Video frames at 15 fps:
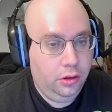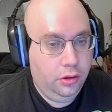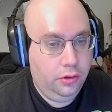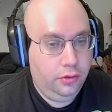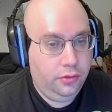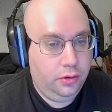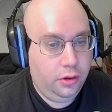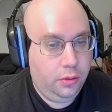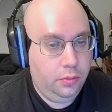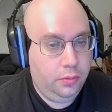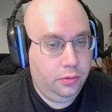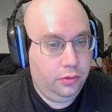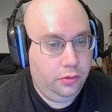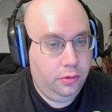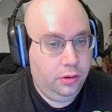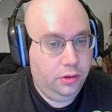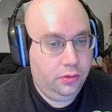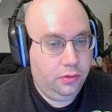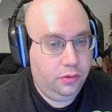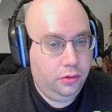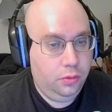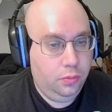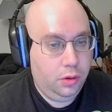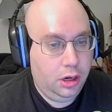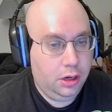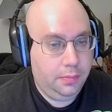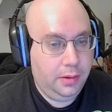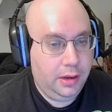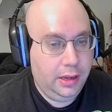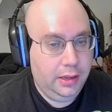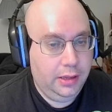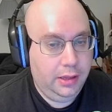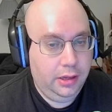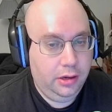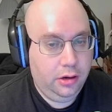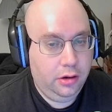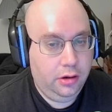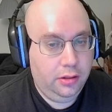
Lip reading: So students do walk by here.